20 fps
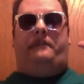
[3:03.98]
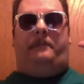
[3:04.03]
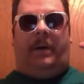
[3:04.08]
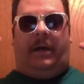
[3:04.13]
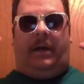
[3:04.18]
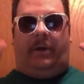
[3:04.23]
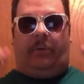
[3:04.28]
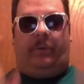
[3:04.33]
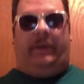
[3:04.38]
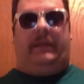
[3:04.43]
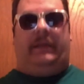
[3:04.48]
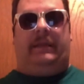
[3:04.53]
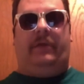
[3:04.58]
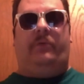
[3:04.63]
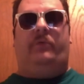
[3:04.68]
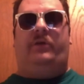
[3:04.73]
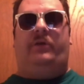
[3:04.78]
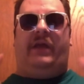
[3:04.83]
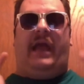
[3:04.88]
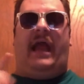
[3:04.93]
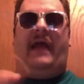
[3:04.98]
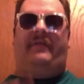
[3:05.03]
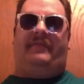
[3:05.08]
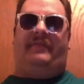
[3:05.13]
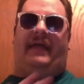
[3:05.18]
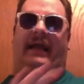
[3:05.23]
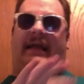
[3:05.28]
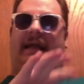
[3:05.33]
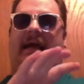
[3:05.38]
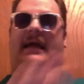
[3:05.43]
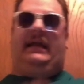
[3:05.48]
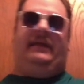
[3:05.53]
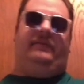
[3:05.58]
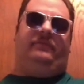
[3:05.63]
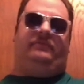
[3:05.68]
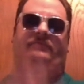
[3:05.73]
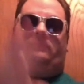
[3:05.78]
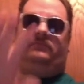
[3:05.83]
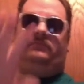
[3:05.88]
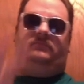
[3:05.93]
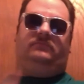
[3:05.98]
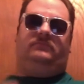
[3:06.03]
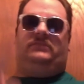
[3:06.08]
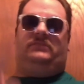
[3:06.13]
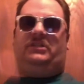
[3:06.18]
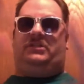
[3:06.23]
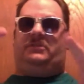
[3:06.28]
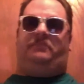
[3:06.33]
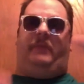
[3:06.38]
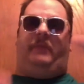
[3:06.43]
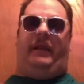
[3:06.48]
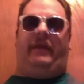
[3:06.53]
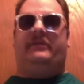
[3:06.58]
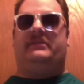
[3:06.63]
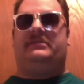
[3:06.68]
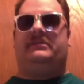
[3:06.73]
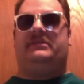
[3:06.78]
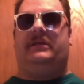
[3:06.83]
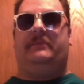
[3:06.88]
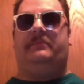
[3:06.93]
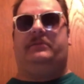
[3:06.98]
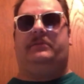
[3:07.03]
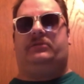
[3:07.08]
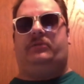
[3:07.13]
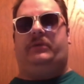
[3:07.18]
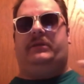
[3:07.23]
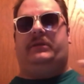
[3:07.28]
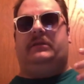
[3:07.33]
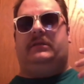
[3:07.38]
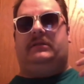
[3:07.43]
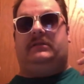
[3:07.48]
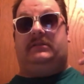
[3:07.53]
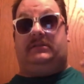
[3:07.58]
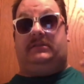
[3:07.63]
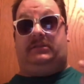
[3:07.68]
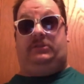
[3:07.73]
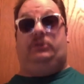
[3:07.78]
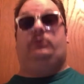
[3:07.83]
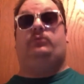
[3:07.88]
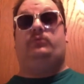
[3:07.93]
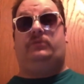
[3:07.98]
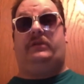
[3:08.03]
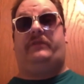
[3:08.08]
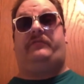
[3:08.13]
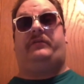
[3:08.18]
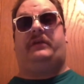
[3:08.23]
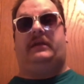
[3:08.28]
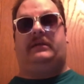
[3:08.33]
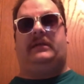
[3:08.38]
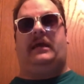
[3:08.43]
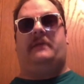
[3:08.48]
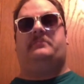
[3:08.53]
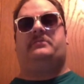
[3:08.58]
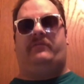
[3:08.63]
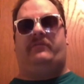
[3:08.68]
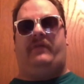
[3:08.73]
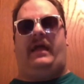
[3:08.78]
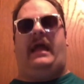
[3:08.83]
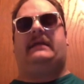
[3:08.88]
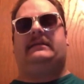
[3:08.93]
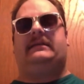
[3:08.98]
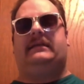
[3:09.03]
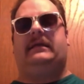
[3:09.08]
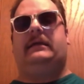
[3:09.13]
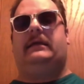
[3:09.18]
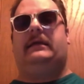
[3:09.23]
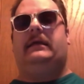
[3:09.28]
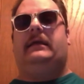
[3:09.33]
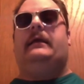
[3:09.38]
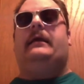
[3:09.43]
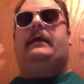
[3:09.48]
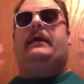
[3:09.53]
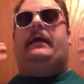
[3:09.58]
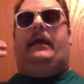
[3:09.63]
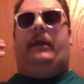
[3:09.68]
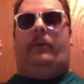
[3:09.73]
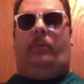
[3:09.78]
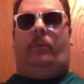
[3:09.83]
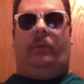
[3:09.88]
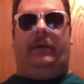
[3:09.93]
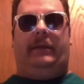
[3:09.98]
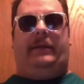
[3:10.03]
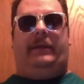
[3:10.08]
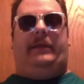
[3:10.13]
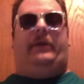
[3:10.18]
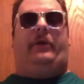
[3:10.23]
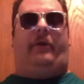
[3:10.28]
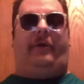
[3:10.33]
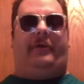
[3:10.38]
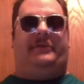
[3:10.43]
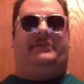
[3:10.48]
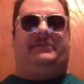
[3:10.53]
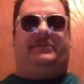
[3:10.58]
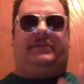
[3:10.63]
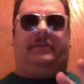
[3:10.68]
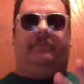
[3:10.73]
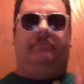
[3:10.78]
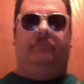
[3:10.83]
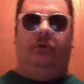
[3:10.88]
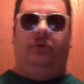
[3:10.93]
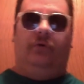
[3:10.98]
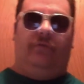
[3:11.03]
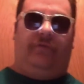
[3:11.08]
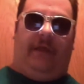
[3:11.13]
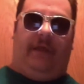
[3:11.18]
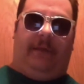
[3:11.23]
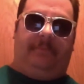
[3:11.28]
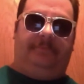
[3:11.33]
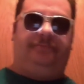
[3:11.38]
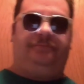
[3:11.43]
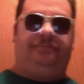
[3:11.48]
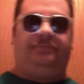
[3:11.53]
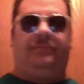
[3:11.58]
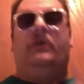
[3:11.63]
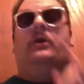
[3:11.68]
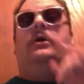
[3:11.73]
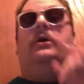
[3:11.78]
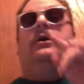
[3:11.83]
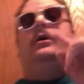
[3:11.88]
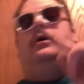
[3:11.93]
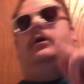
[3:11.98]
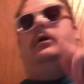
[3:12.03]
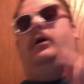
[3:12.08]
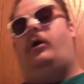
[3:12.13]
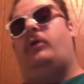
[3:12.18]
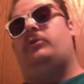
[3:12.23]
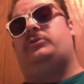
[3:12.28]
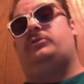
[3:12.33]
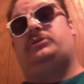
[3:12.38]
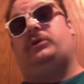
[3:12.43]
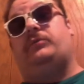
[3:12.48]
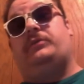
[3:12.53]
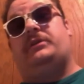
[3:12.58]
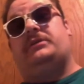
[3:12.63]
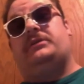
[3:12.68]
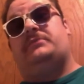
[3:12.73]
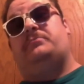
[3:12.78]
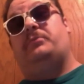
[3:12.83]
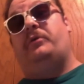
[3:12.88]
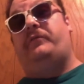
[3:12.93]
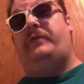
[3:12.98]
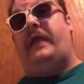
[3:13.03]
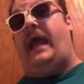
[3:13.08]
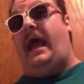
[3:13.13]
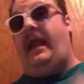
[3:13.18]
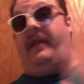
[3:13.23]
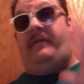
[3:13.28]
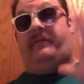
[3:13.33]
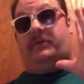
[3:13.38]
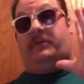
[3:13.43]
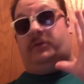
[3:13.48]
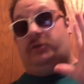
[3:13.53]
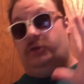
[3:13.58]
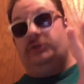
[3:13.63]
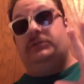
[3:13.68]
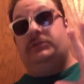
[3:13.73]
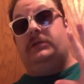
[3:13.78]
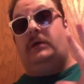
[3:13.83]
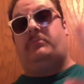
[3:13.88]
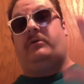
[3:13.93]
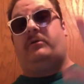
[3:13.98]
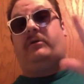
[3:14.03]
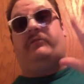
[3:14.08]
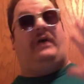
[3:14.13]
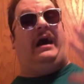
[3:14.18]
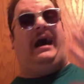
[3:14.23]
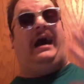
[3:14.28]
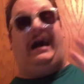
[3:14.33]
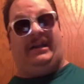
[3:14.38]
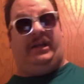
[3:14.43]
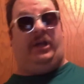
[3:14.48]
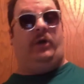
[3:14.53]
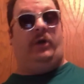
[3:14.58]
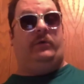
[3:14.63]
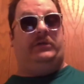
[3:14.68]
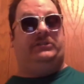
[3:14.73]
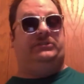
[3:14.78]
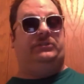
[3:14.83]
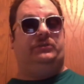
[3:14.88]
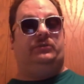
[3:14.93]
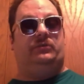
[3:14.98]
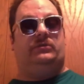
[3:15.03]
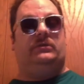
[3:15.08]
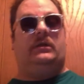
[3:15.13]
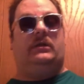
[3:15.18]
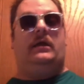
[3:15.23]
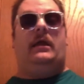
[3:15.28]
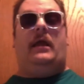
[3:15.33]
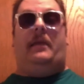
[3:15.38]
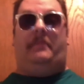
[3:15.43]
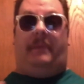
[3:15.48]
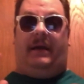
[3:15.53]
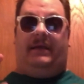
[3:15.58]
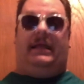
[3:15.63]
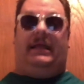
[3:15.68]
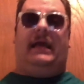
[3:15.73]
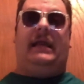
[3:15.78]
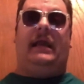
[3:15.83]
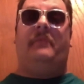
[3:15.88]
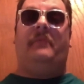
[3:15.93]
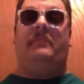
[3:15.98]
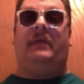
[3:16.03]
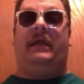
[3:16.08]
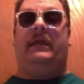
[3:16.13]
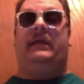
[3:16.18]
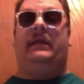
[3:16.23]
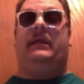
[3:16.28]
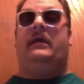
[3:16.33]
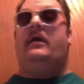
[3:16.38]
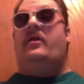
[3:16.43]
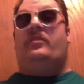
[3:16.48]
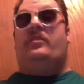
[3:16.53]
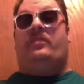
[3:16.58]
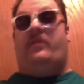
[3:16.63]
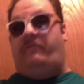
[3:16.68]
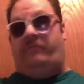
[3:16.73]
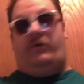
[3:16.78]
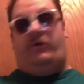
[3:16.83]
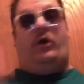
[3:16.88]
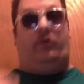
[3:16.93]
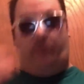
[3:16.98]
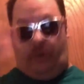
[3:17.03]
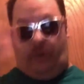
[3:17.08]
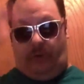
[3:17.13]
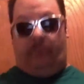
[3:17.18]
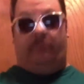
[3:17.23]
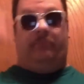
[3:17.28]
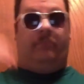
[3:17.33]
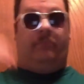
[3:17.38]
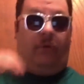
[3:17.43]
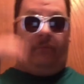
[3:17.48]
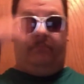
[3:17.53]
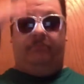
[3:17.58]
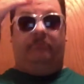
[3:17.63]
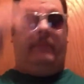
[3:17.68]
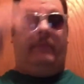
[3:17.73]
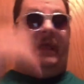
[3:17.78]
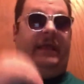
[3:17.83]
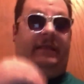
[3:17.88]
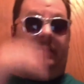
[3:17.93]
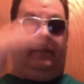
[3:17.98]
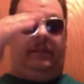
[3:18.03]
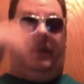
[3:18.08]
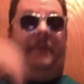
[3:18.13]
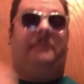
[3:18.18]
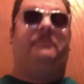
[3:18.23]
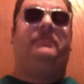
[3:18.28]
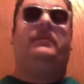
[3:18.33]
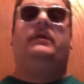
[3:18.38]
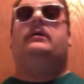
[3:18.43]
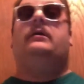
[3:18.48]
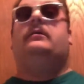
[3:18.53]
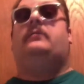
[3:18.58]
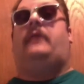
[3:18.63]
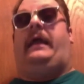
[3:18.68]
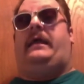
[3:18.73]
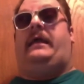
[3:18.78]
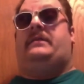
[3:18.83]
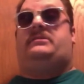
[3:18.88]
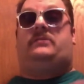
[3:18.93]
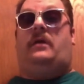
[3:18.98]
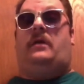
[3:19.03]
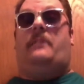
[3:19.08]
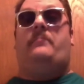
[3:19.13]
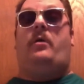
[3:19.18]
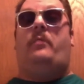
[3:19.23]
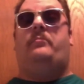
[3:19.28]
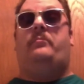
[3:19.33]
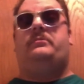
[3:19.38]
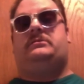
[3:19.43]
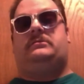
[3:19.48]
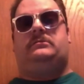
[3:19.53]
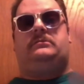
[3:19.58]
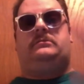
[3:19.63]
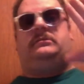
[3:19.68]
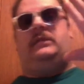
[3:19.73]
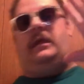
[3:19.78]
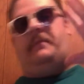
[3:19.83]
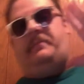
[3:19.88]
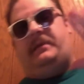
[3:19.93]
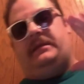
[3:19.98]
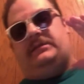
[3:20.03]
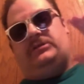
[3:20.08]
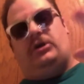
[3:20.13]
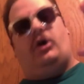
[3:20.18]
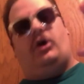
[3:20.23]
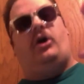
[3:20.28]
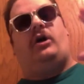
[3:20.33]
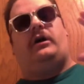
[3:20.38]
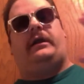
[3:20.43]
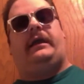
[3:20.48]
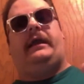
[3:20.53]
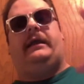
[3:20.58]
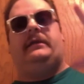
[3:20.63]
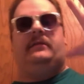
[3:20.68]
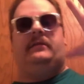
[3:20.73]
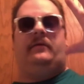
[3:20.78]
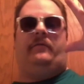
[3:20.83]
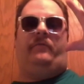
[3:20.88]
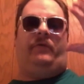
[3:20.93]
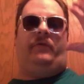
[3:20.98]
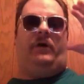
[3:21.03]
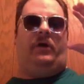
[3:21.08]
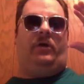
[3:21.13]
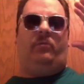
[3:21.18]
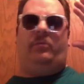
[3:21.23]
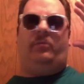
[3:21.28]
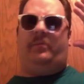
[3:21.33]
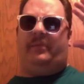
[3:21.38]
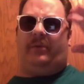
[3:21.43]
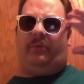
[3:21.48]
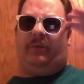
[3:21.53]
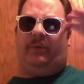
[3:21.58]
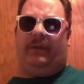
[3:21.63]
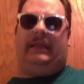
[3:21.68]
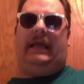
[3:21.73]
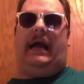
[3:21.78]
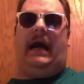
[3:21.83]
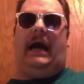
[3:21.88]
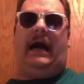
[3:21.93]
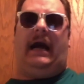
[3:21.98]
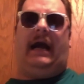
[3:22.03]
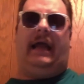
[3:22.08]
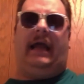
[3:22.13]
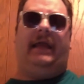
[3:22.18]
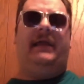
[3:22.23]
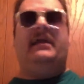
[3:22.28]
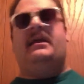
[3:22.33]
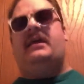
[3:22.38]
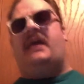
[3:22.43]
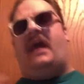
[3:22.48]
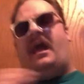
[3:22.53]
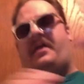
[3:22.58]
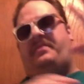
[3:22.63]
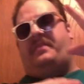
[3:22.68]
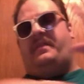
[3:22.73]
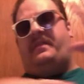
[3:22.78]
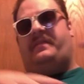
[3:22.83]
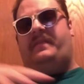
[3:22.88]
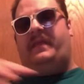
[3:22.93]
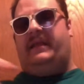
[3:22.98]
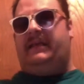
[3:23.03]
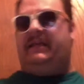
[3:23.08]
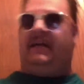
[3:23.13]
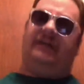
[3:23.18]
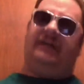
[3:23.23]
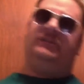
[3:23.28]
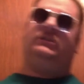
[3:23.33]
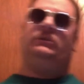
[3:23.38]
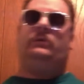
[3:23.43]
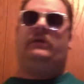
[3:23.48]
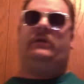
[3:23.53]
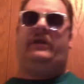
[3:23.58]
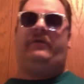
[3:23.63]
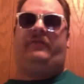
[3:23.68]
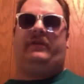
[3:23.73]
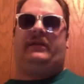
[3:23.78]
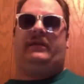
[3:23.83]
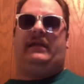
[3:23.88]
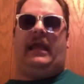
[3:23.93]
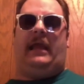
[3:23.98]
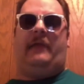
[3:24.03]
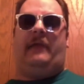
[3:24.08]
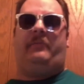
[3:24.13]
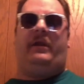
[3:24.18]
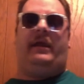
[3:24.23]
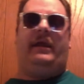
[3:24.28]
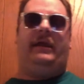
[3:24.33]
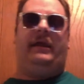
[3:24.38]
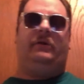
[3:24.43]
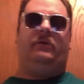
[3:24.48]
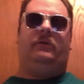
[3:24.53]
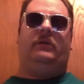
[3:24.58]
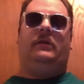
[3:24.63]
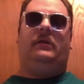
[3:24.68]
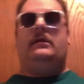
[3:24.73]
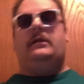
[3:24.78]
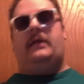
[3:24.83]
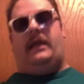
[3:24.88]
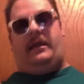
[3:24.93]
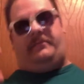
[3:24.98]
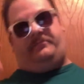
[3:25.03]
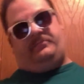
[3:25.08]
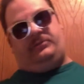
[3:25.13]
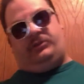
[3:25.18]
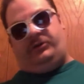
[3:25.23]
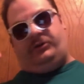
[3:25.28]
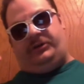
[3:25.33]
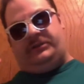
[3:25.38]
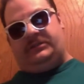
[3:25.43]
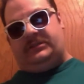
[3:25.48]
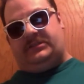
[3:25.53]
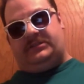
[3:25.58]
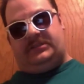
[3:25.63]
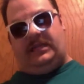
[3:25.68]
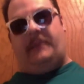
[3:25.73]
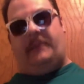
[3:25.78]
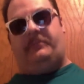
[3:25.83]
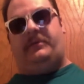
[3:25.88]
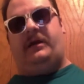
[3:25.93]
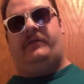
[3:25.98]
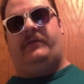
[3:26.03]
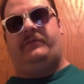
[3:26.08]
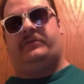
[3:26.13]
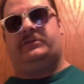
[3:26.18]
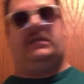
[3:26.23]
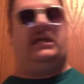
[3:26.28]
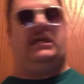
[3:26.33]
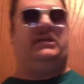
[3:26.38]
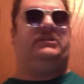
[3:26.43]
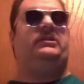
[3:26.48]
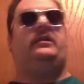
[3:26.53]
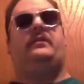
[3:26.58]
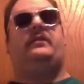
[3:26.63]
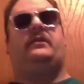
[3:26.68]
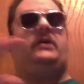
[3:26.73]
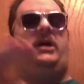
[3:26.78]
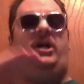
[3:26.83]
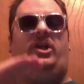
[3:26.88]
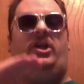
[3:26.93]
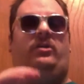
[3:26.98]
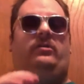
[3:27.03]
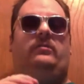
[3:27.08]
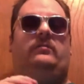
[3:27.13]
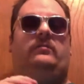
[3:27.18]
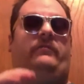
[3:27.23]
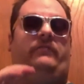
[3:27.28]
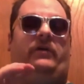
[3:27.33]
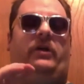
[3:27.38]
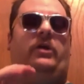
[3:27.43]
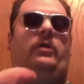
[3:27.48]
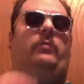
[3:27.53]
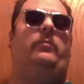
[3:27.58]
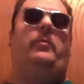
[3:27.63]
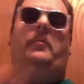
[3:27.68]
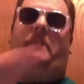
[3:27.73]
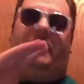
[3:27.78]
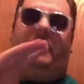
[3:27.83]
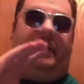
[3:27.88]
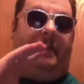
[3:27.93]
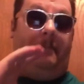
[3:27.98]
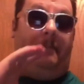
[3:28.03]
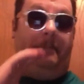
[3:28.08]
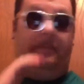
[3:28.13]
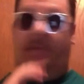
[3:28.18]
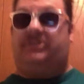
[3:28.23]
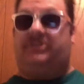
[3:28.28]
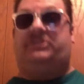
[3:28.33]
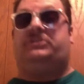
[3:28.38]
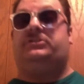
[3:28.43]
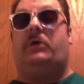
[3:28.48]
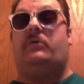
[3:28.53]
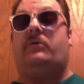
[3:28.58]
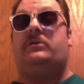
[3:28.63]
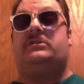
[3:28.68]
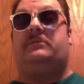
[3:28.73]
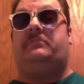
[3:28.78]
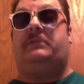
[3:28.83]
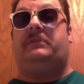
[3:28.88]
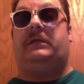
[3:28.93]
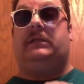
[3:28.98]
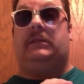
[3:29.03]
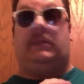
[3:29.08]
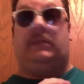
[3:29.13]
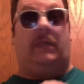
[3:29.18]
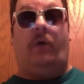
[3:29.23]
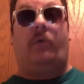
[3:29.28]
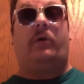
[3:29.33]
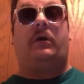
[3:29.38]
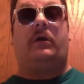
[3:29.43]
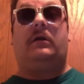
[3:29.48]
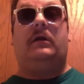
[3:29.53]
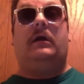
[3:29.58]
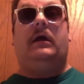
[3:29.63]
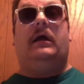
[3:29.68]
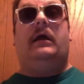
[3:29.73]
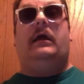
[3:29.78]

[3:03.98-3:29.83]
But really, when you have that kind of disparity between the two different types of acting, it really hurts the movie. Also, this movie had a good number of audio issues. By that I mean the volume mainly. Like at some moments they'd be talking and the volume would be really high, and then they'd cut to a different camera angle at, during the same conversation and the, the volume would be much noticeably lower.